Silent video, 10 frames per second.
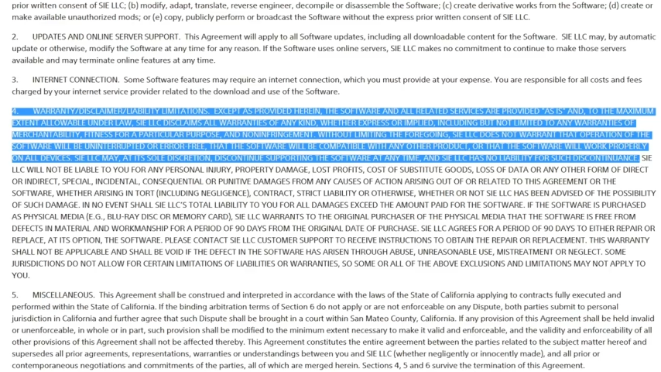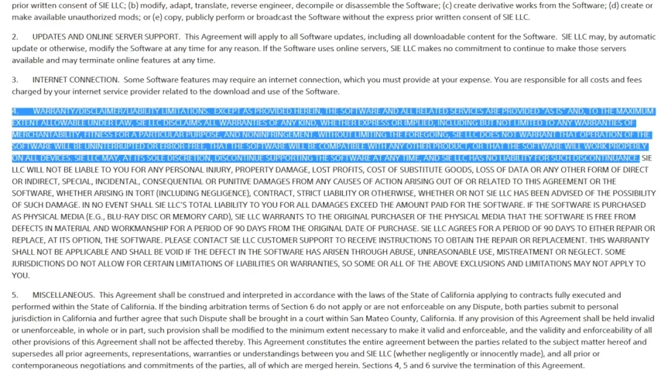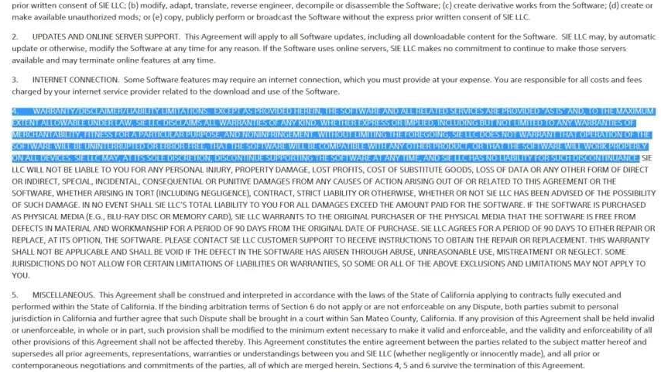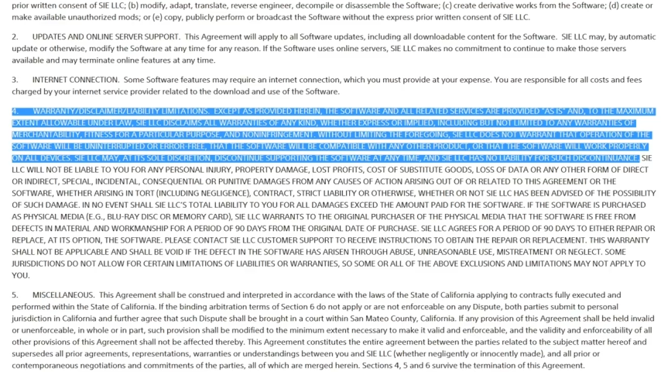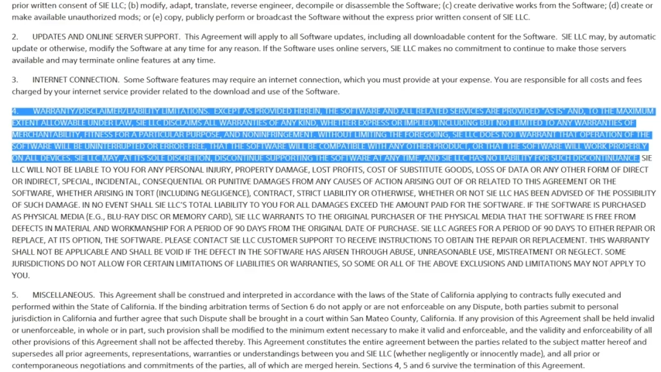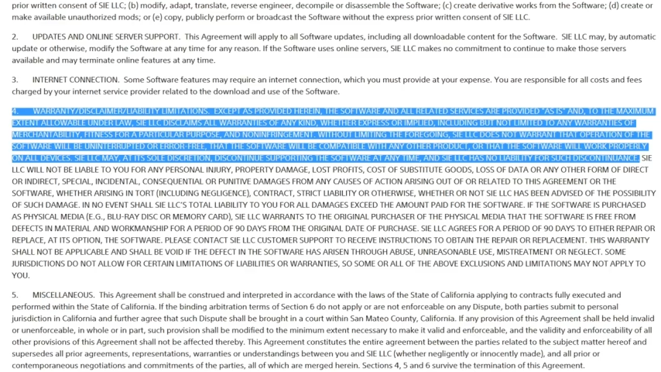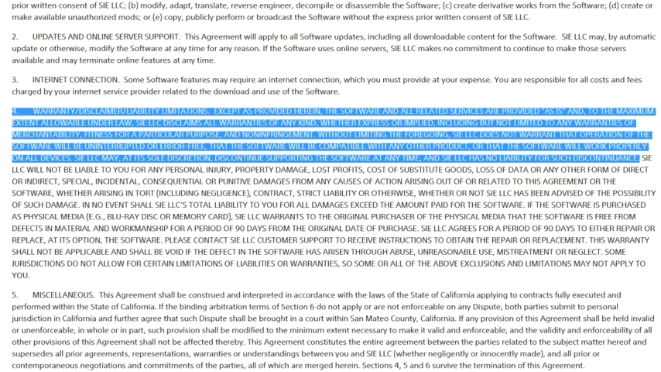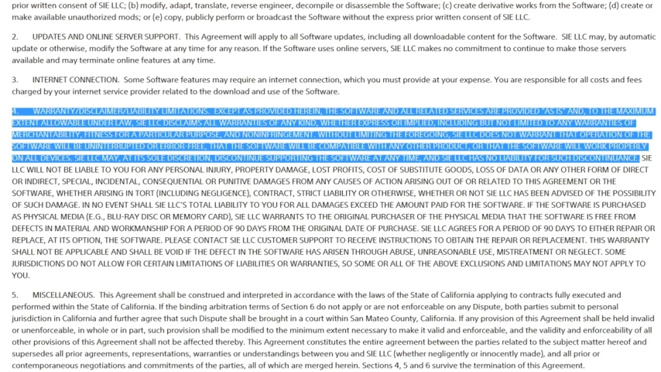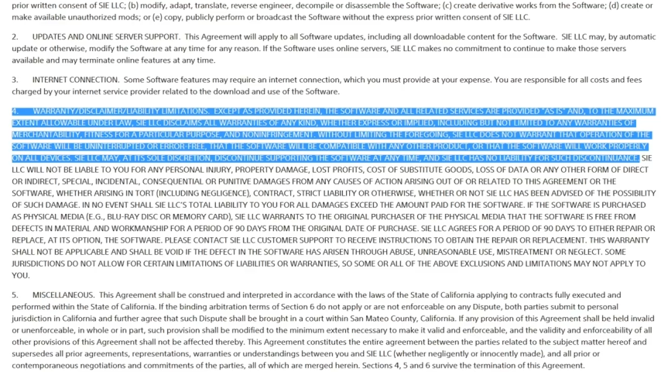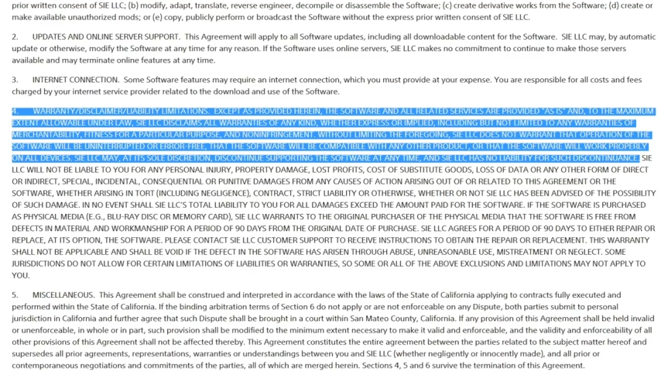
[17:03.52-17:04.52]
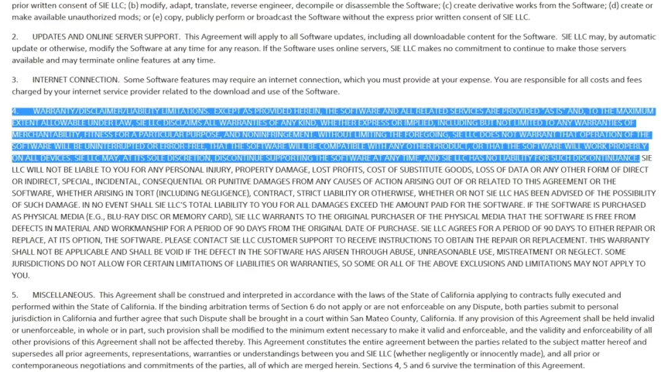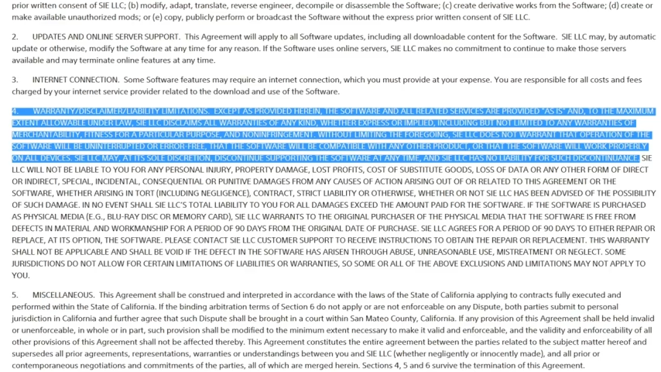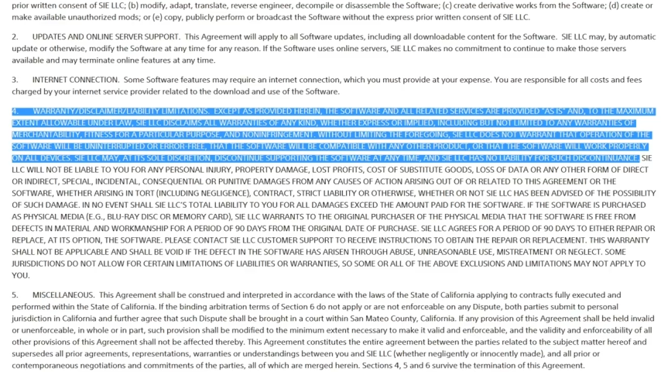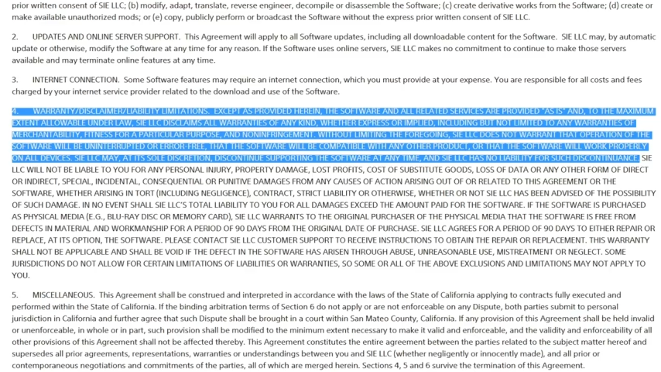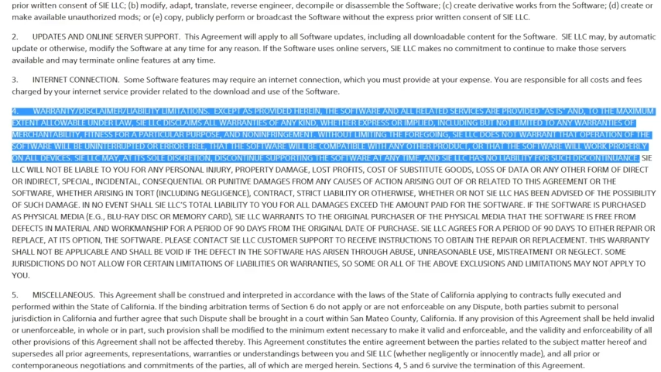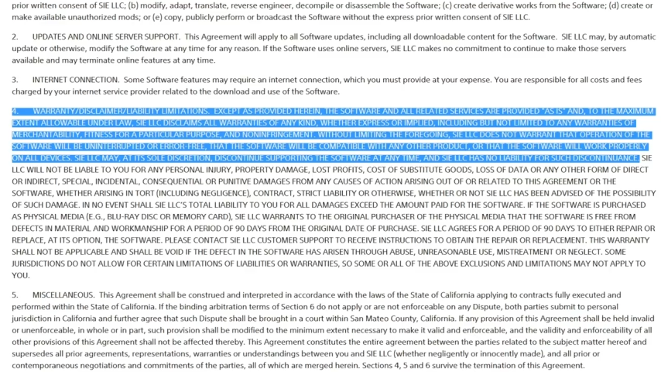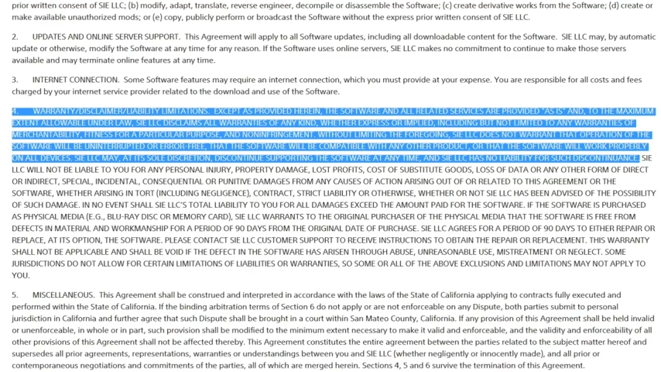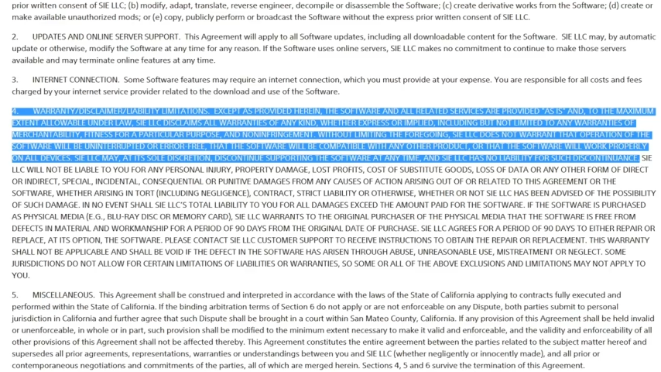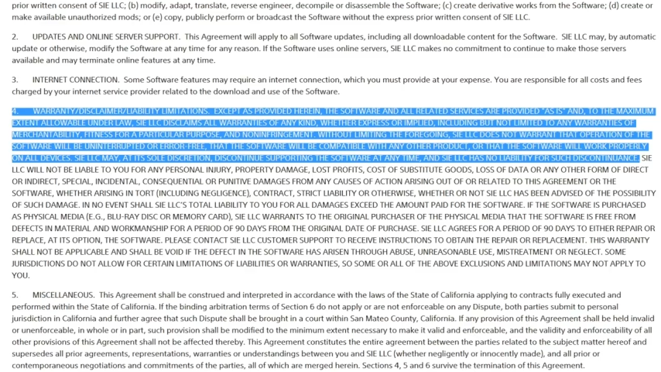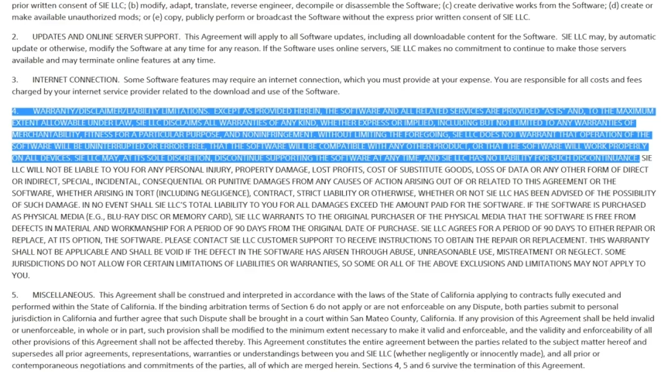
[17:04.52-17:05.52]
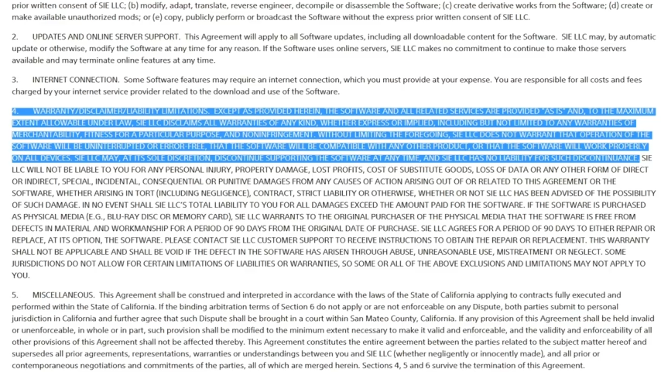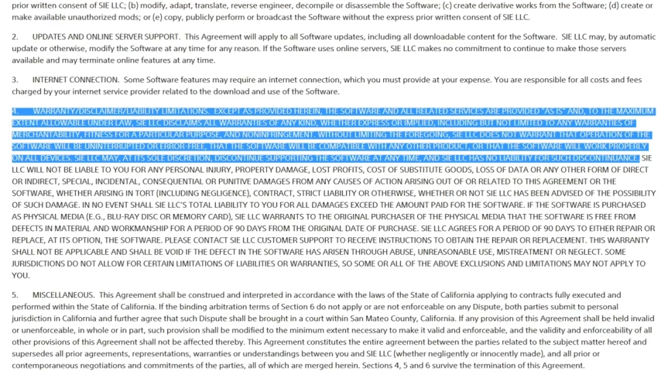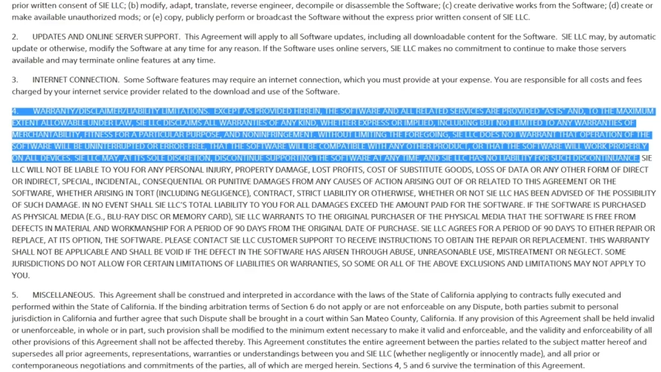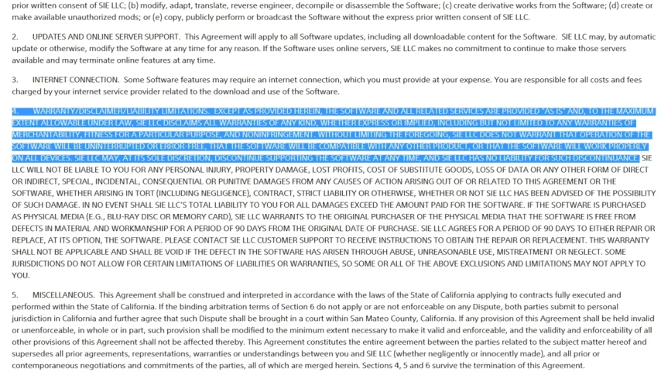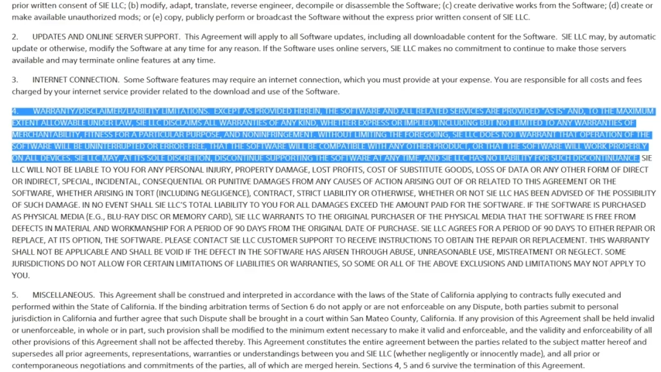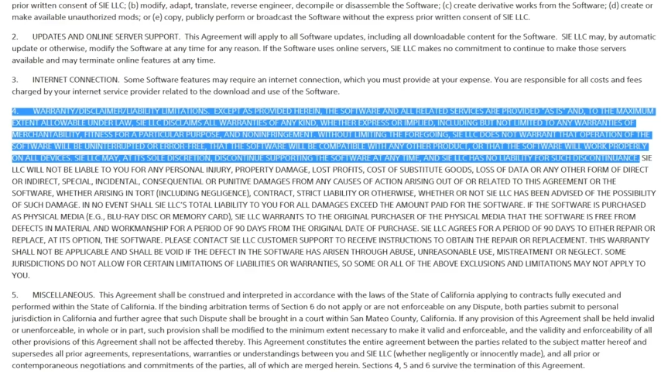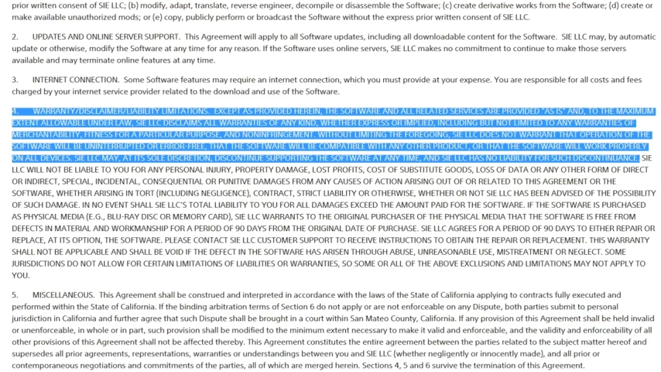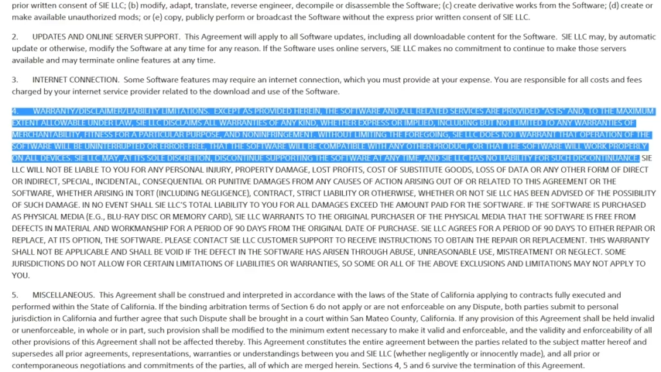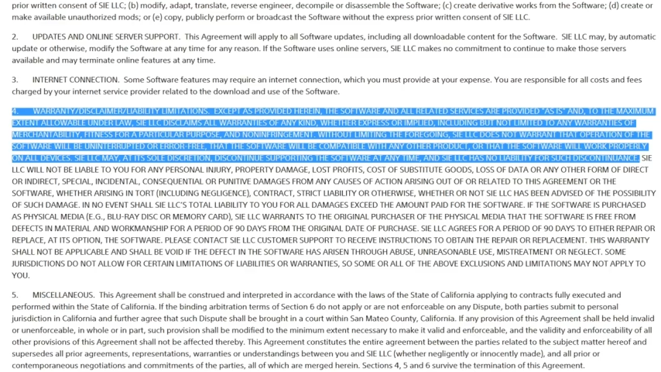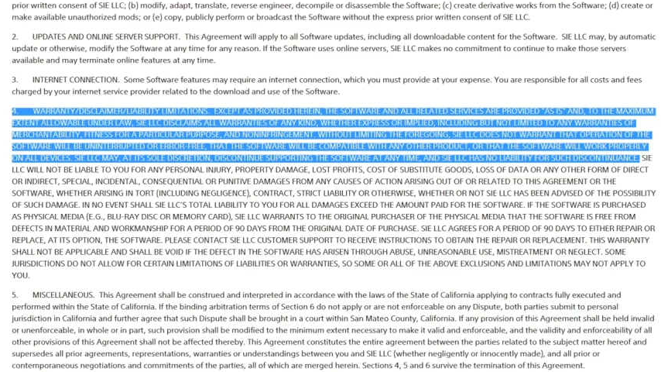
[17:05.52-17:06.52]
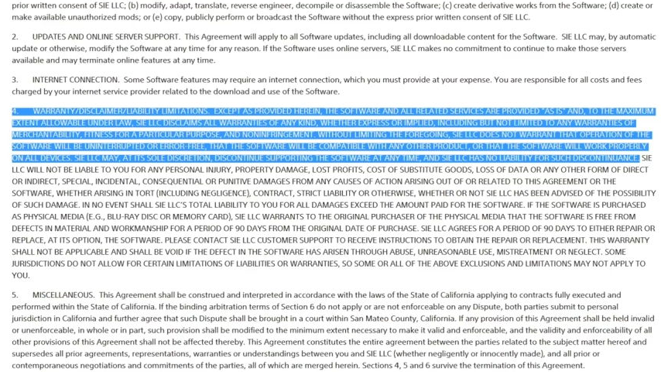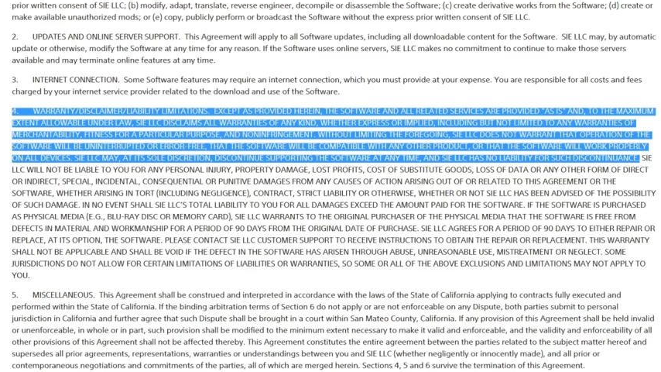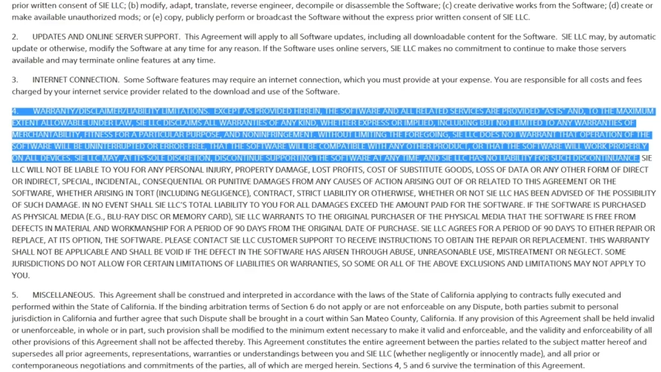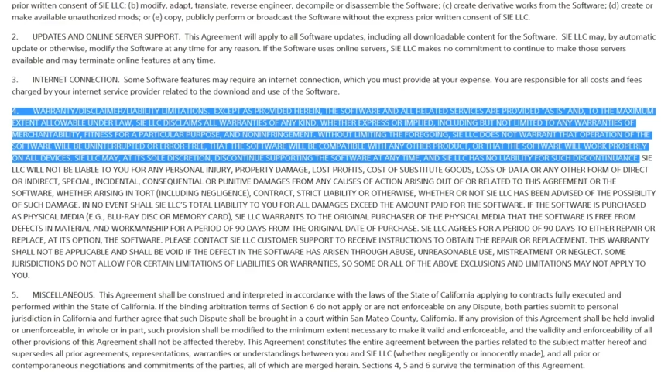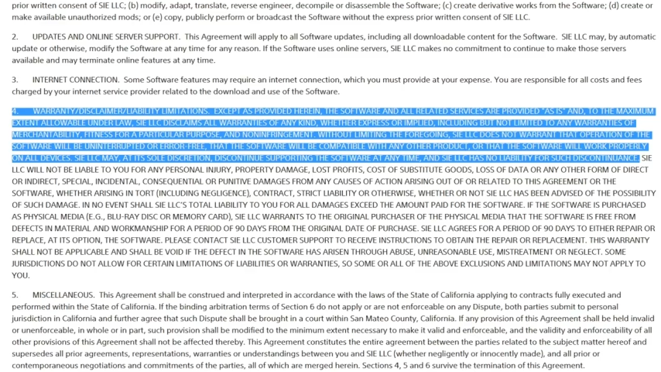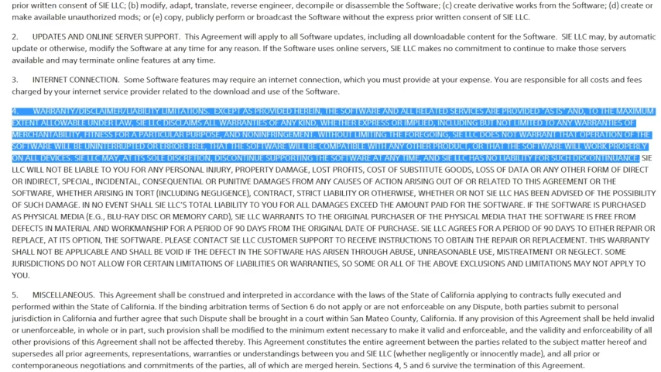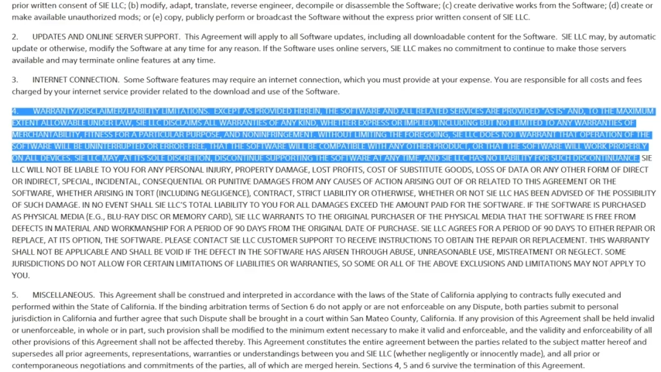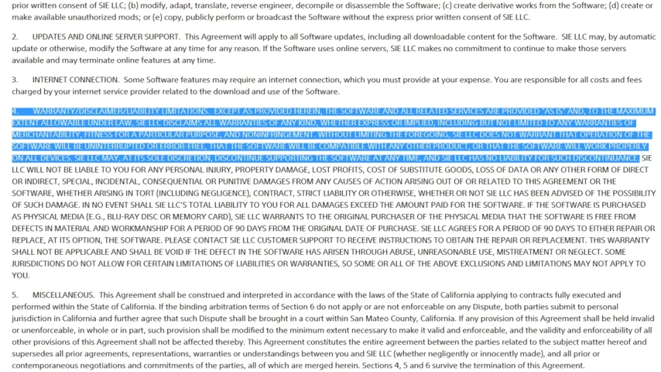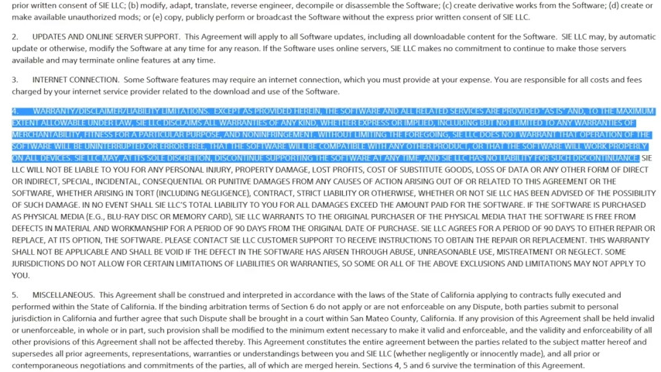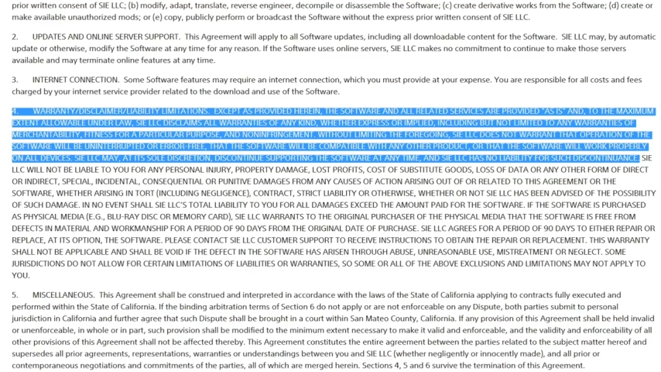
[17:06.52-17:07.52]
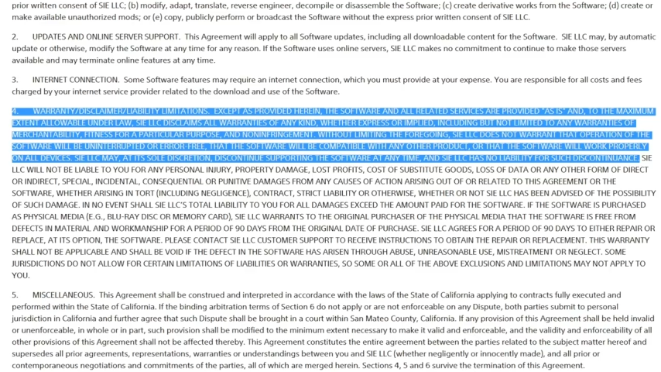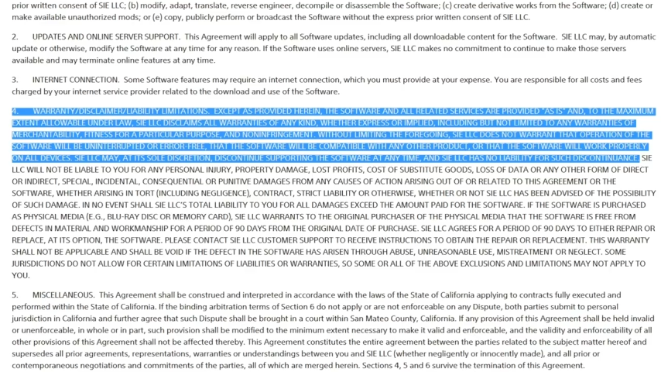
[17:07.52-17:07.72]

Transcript: [unreadable: no face in view]